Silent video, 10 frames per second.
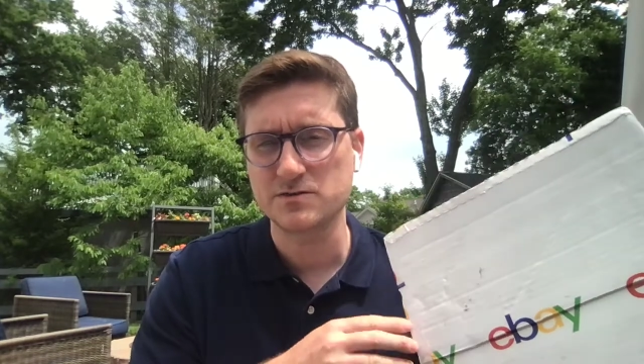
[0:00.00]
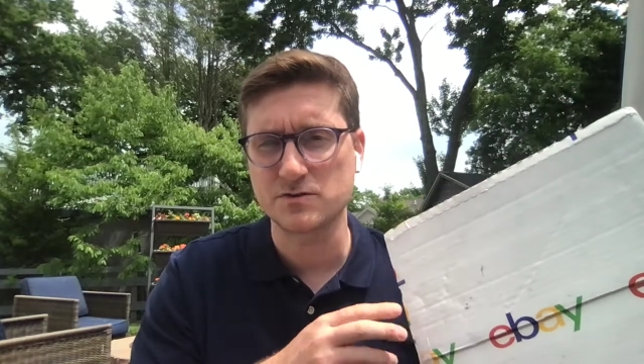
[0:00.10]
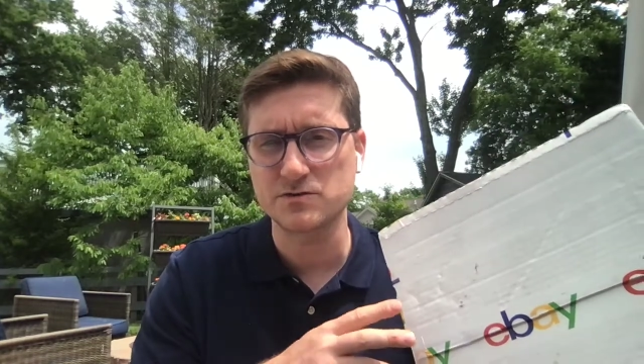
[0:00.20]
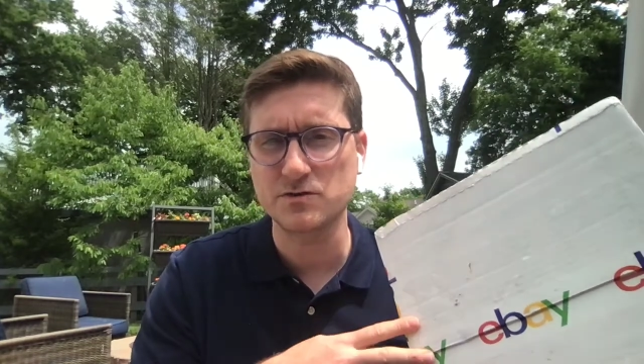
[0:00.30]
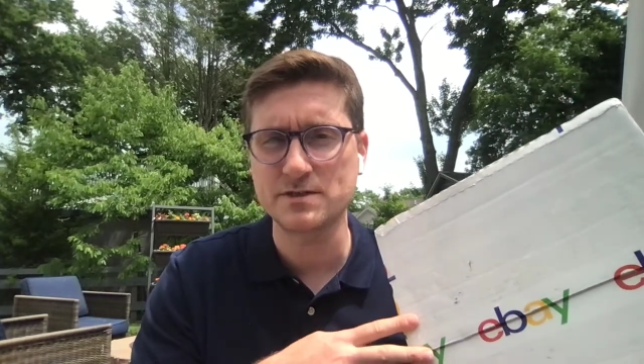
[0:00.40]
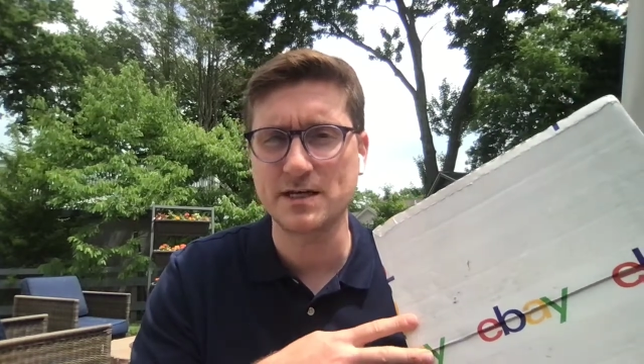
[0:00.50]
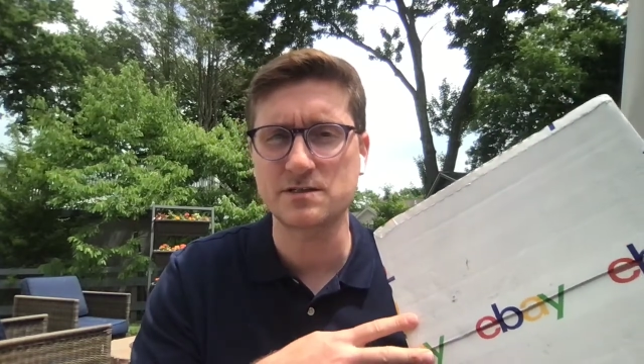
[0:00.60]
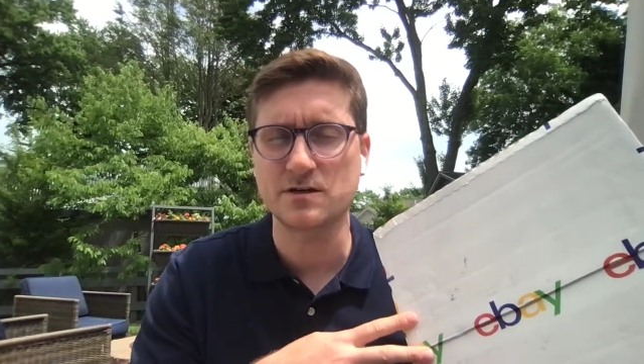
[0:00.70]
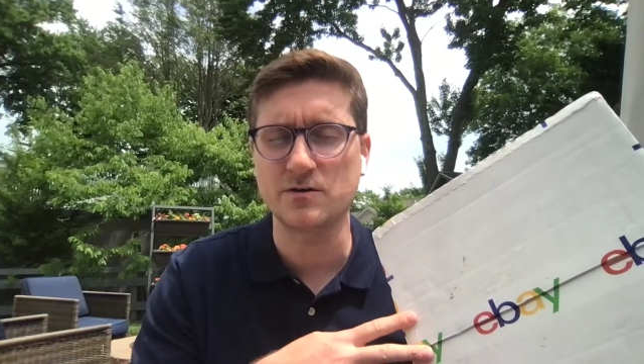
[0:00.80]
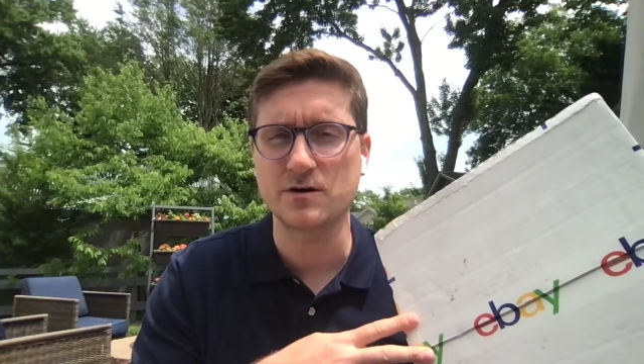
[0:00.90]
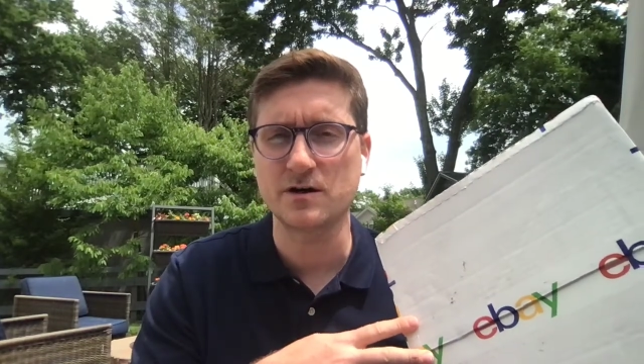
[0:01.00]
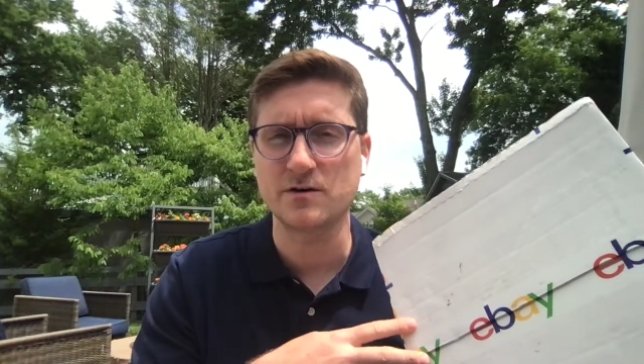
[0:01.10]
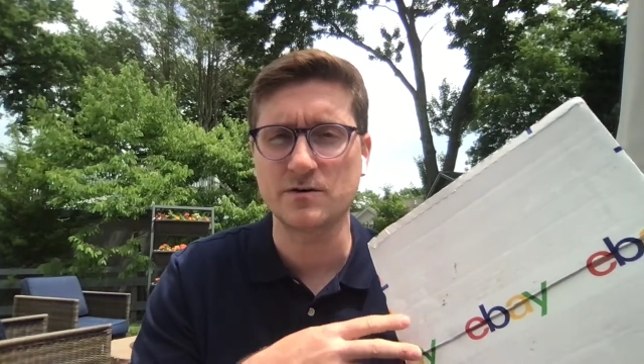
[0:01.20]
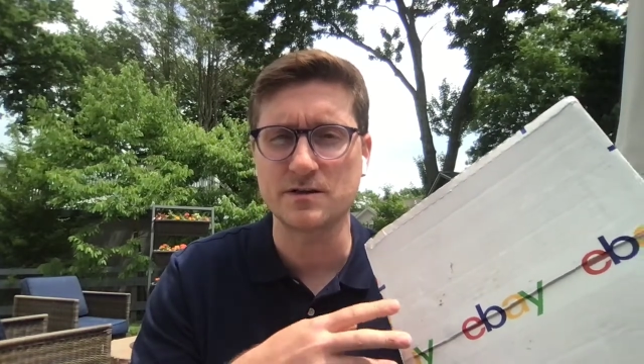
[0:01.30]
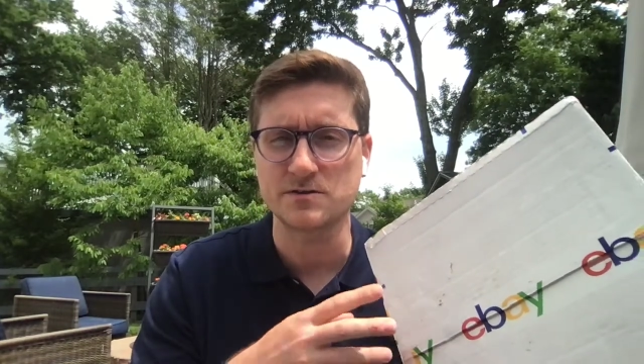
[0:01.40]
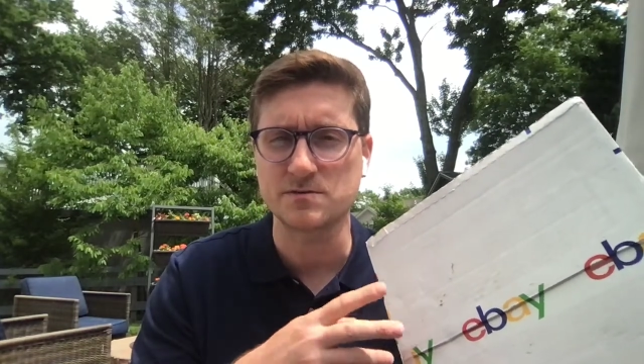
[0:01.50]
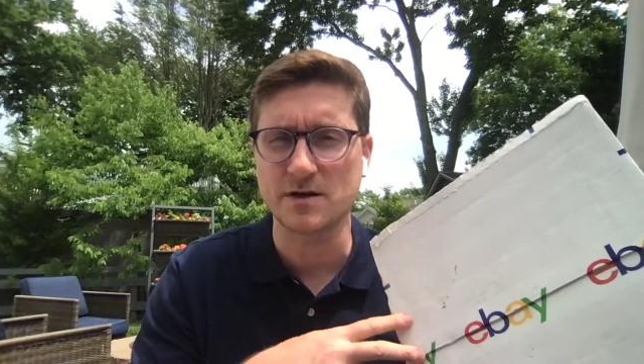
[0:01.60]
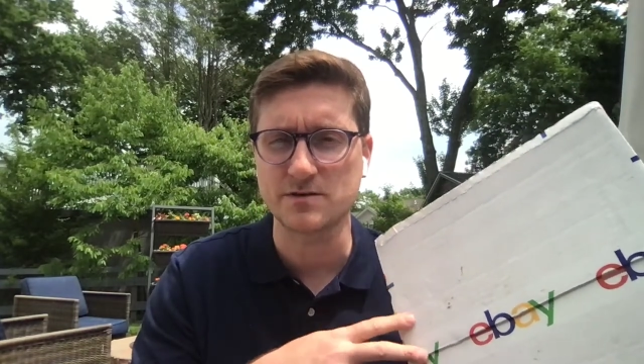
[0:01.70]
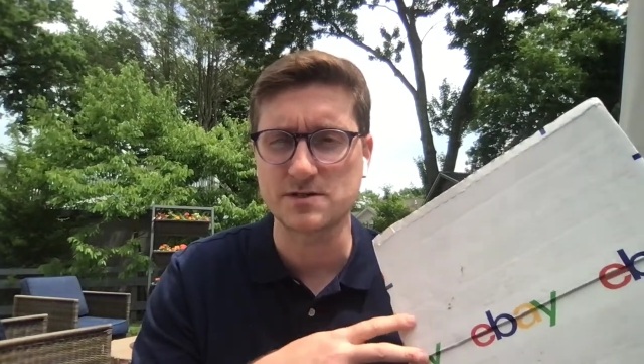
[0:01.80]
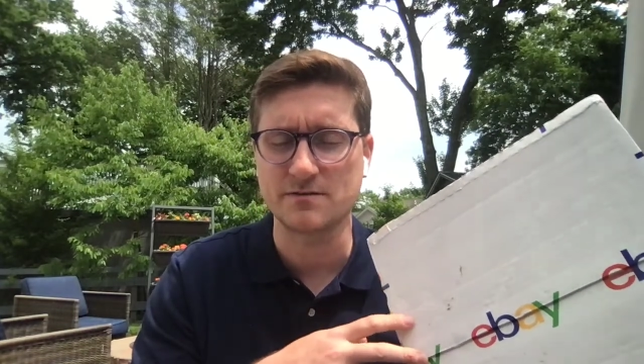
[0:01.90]
So there's two takes of Coco, and there's
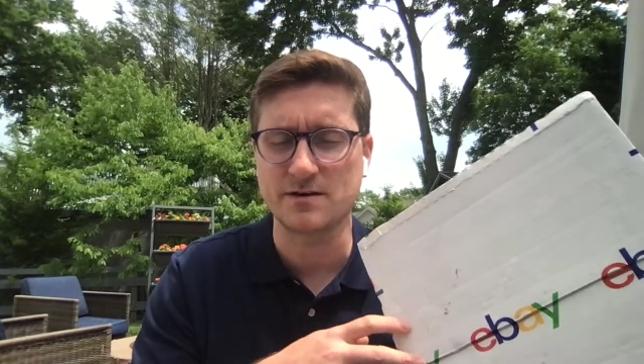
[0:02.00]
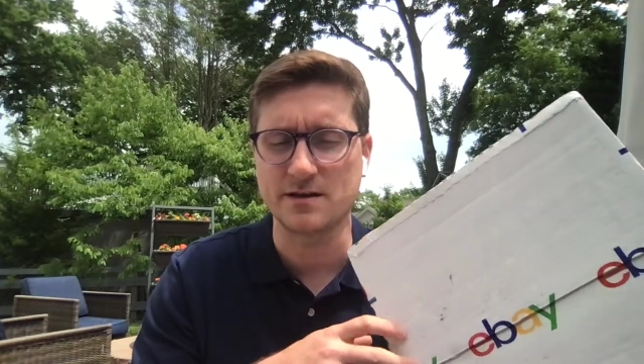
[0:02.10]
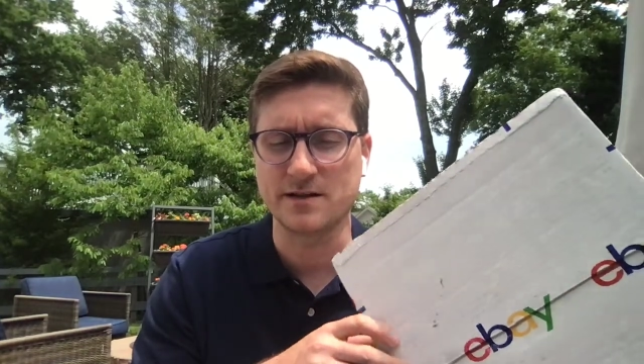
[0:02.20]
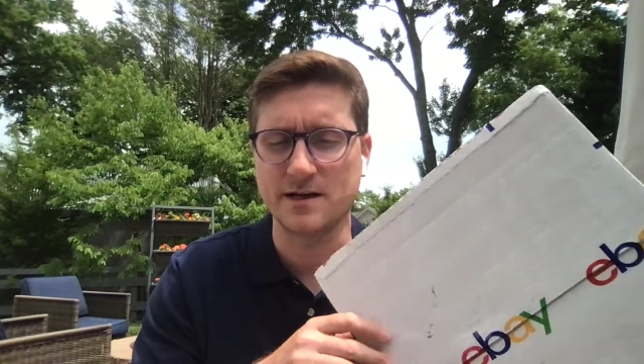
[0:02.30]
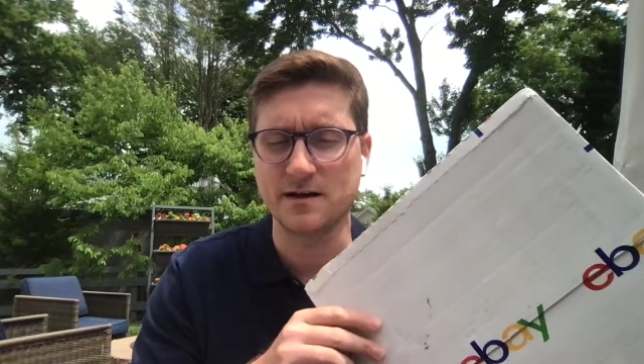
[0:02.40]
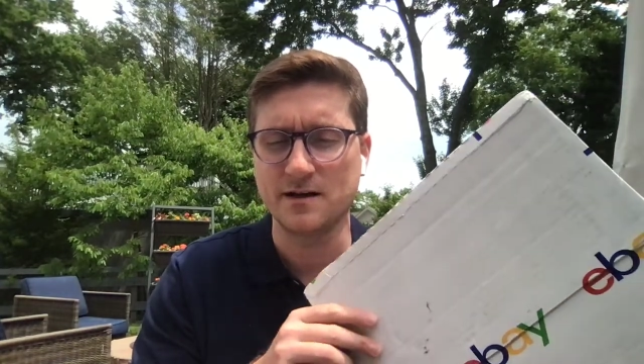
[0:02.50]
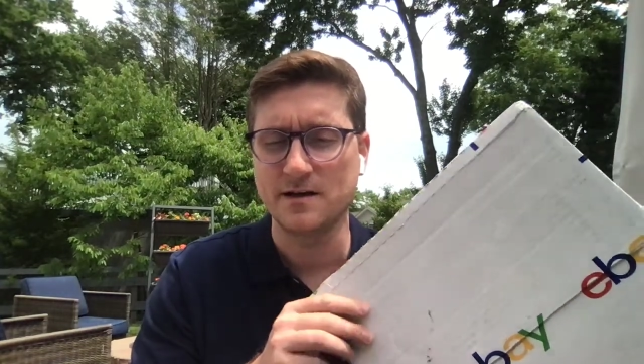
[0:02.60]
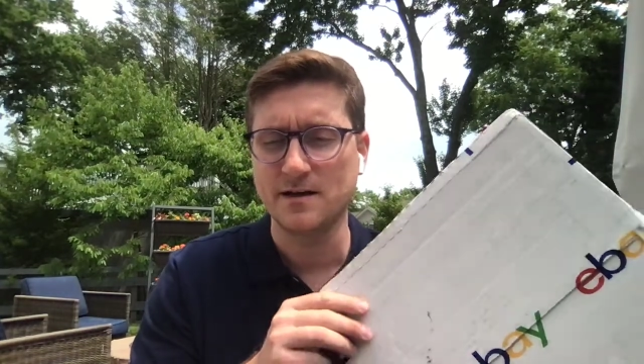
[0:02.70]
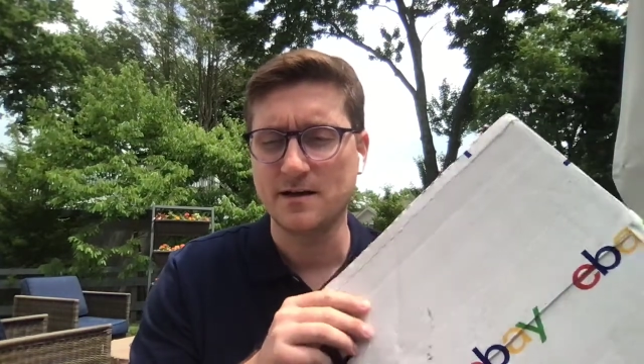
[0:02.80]
some other stuff on there.